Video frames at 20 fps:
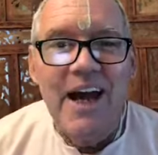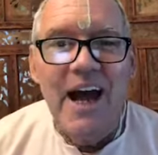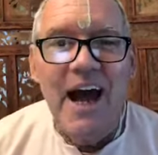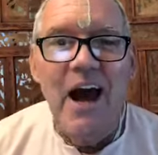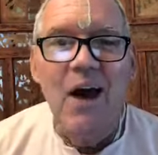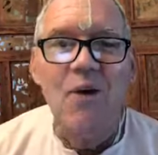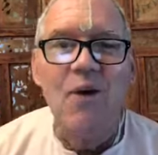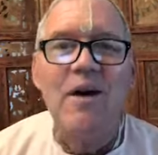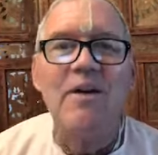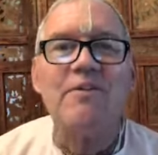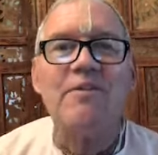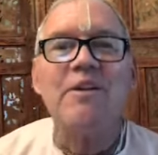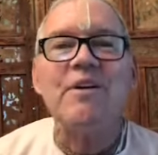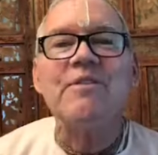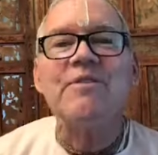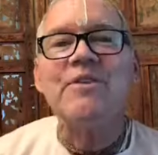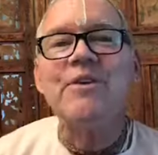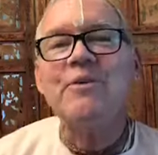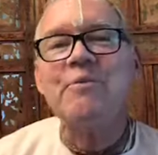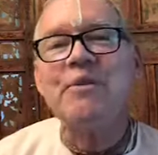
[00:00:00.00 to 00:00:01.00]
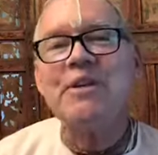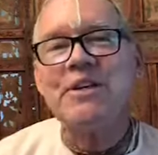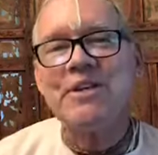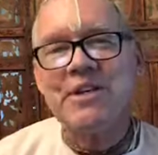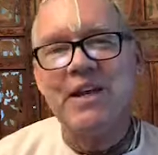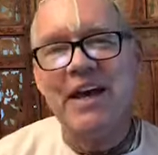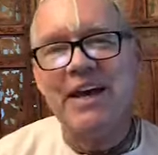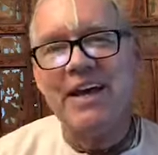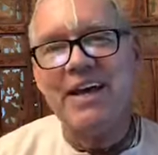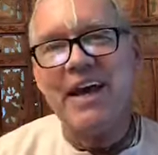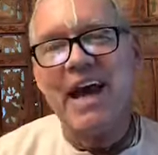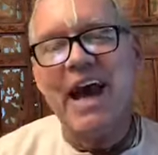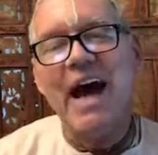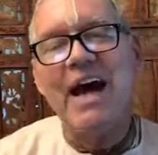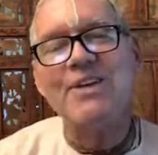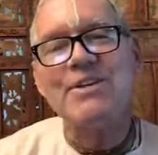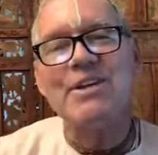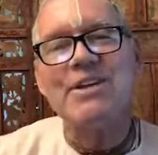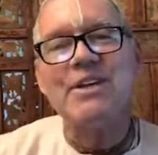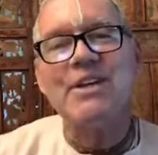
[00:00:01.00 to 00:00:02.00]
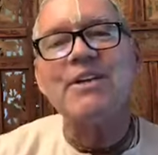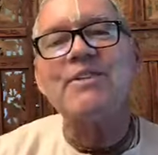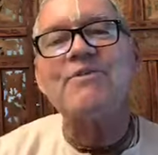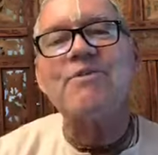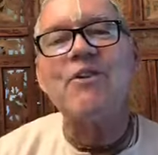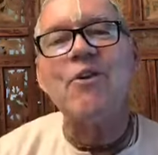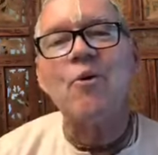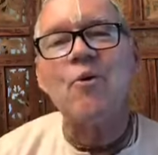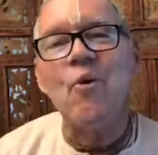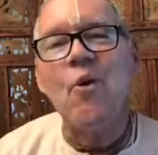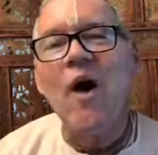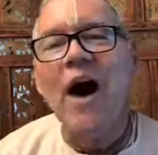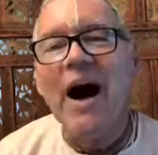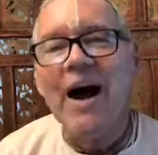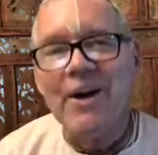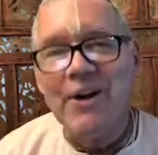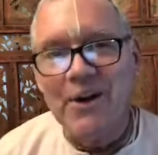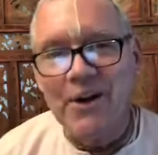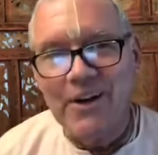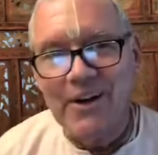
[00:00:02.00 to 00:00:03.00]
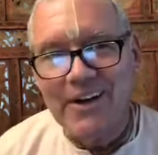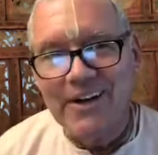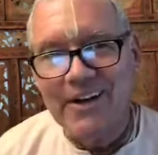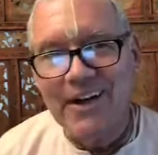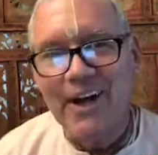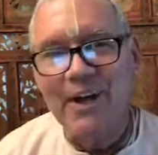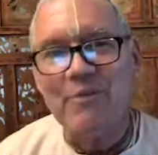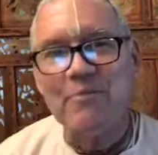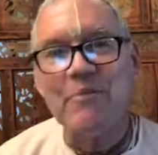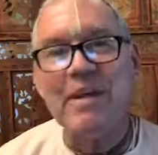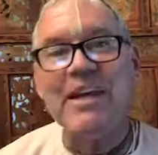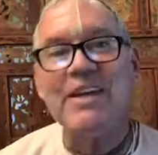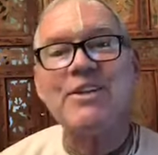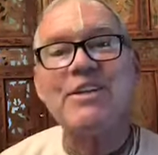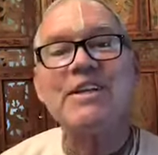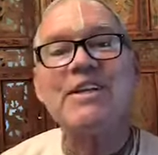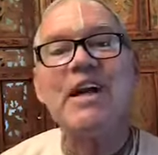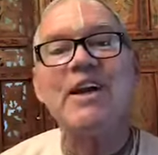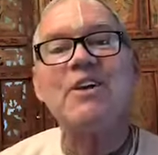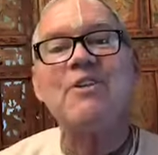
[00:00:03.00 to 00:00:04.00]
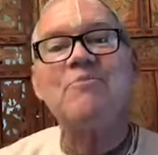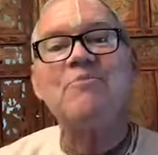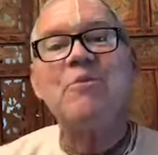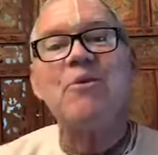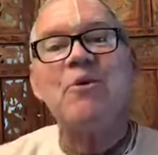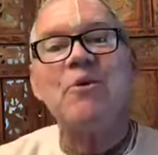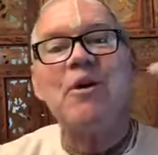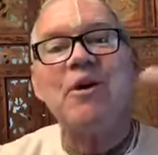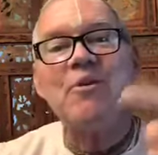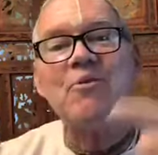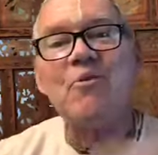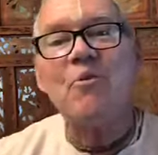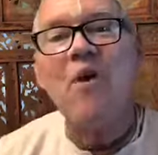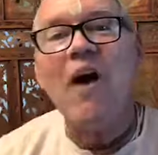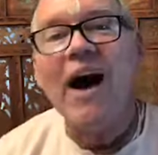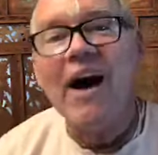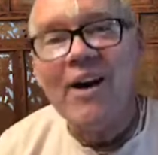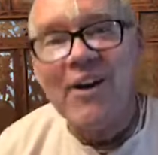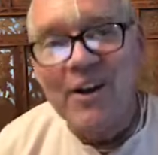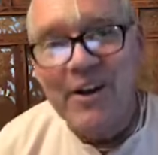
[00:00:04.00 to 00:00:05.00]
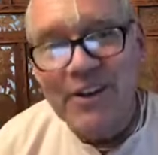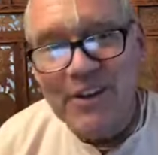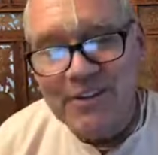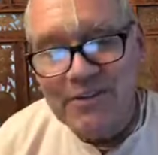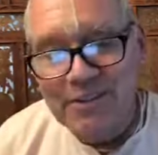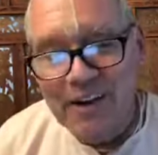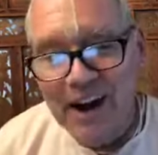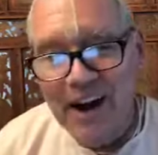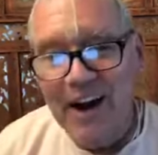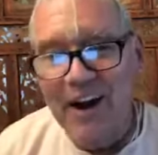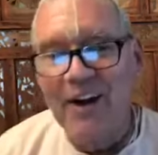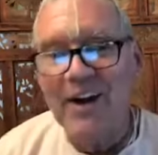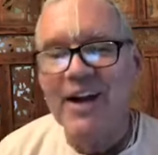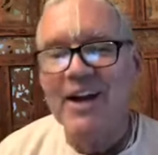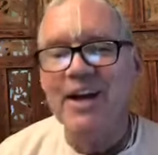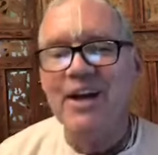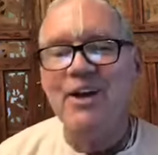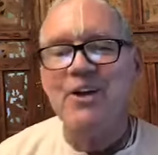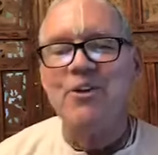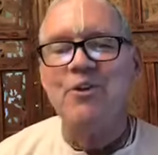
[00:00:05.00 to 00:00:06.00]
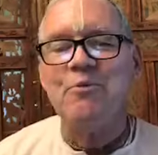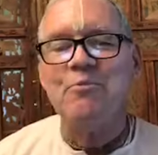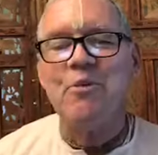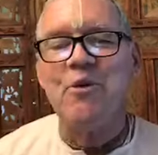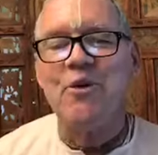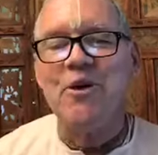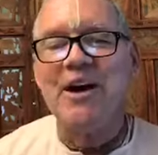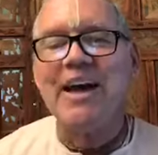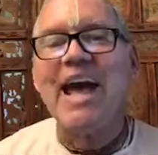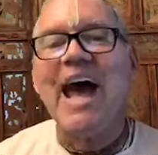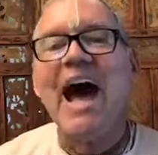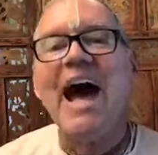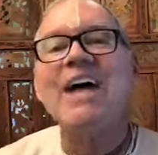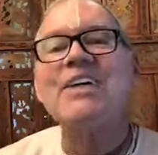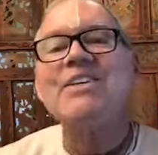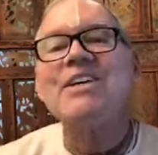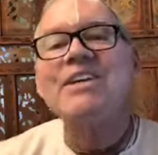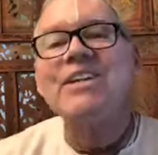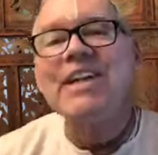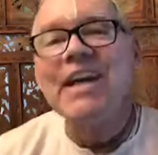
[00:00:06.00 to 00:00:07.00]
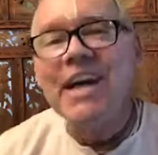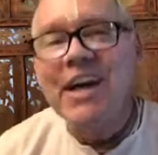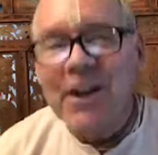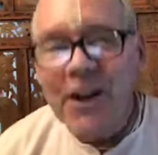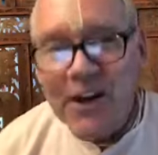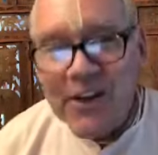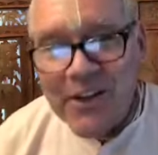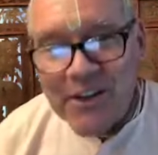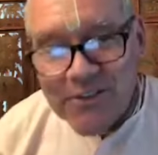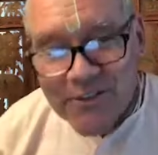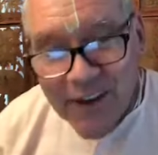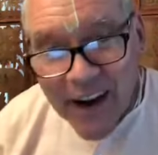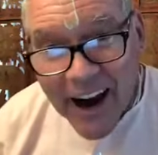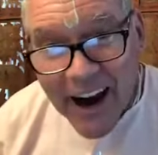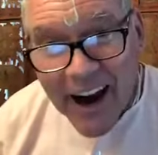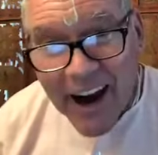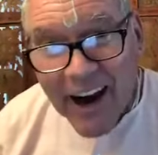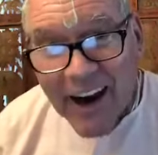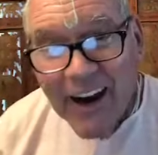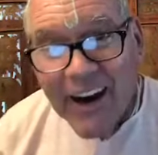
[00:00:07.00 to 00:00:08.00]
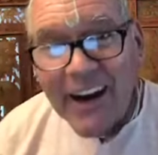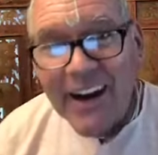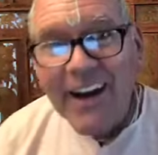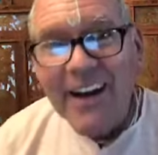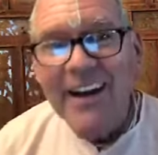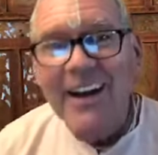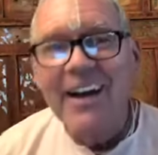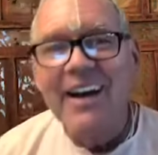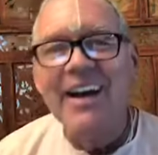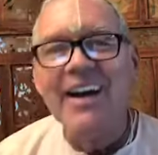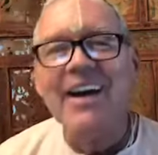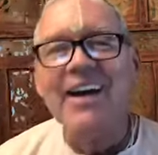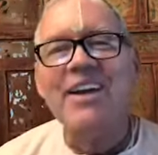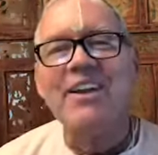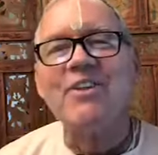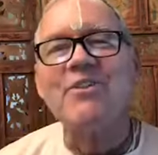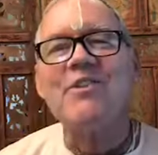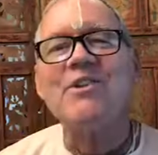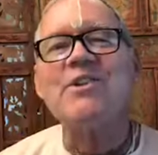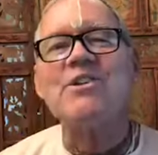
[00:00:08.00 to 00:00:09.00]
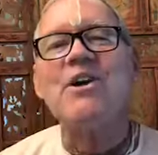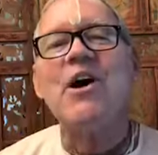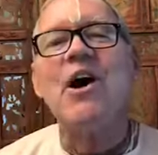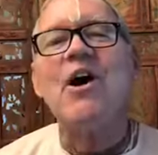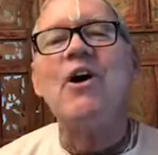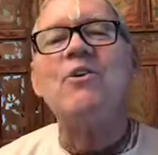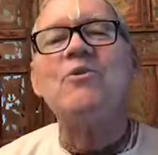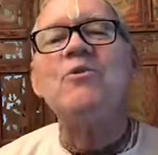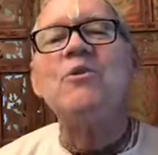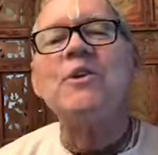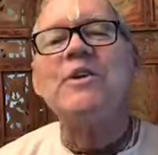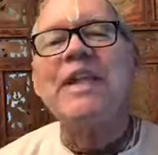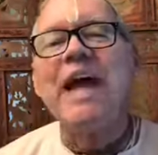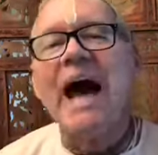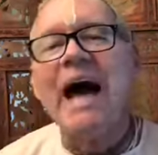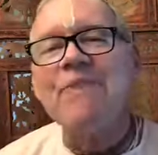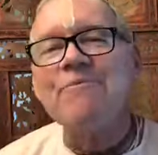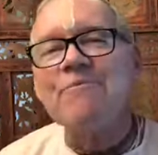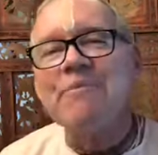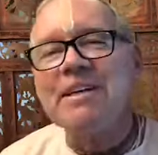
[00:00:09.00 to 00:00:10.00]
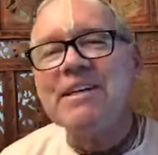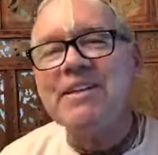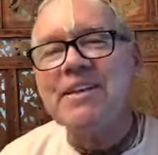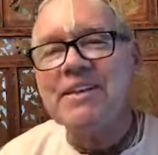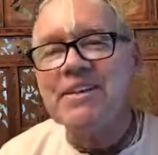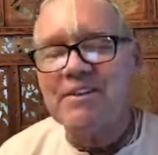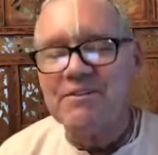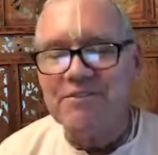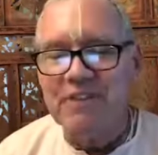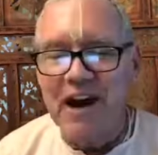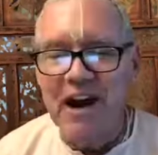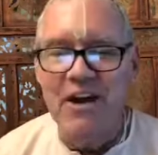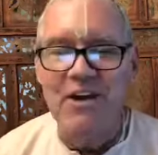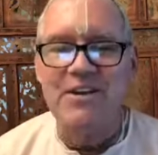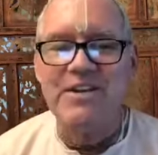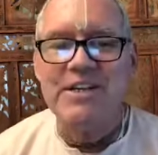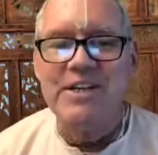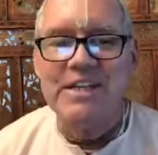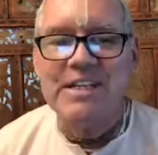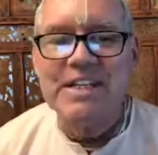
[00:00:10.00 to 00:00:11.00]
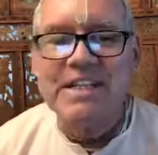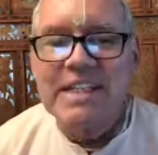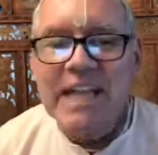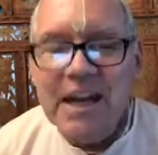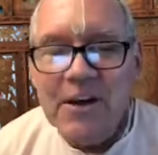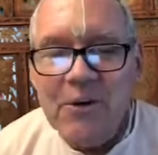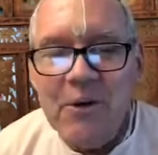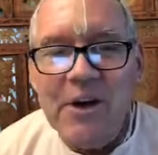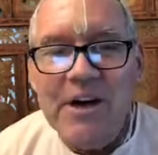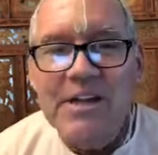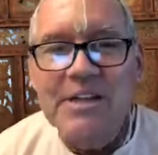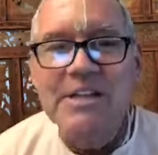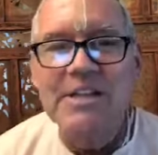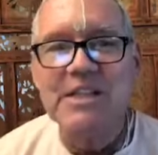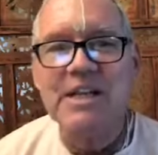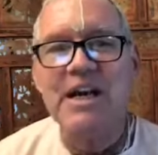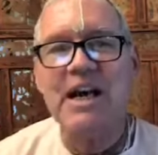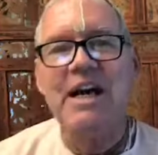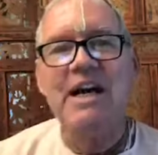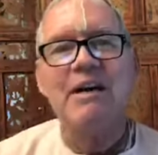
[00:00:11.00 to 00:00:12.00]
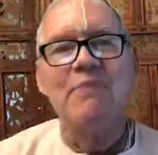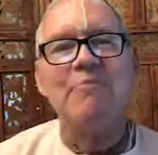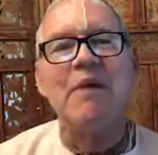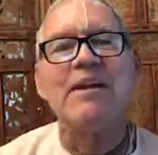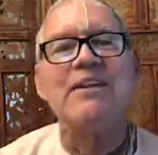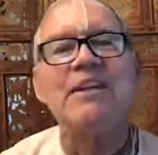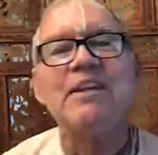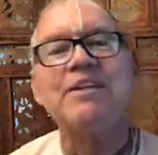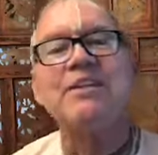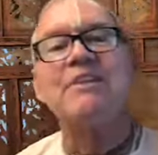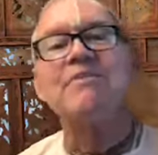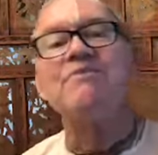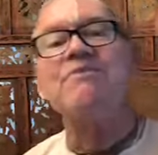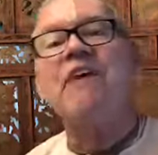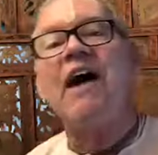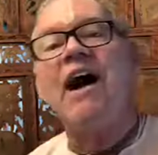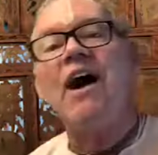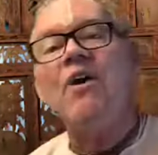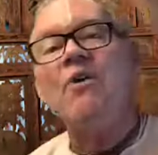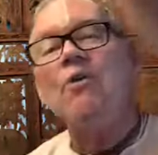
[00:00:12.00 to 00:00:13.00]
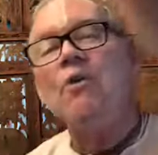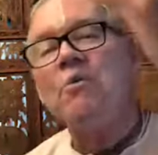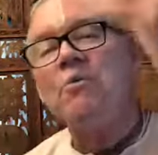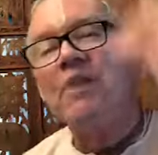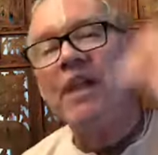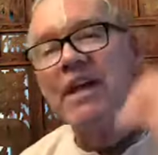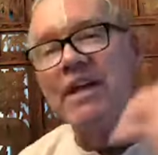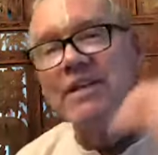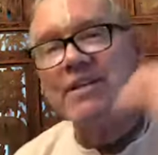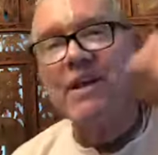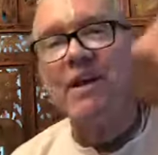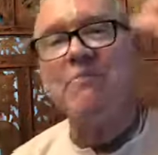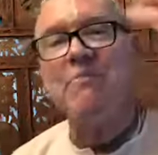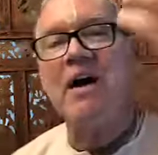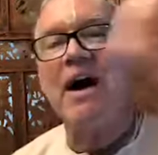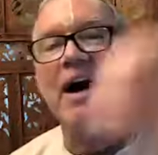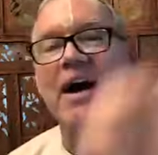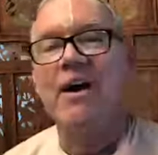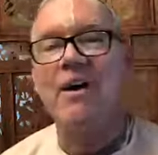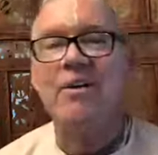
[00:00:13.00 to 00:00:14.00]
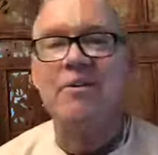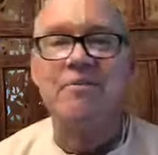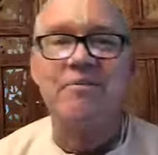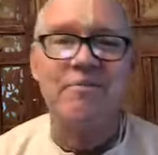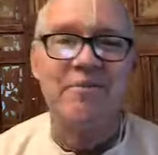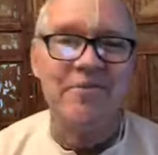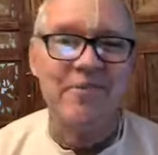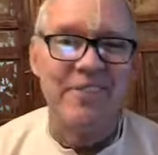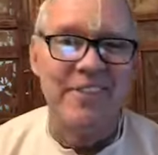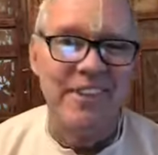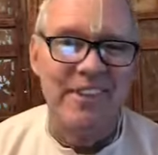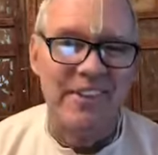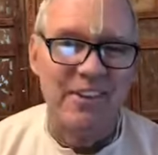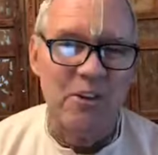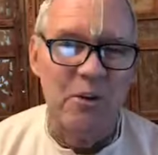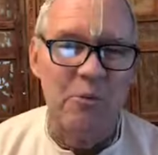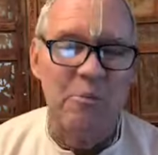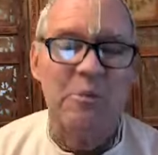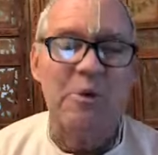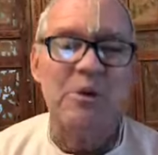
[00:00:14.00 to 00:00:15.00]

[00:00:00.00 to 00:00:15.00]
However, if you mistake gasoline for water, and instead of pouring water on the fire, you pour gasoline on the fire, the result will not be that the fire is extinguished, but that the fire will blaze up higher. So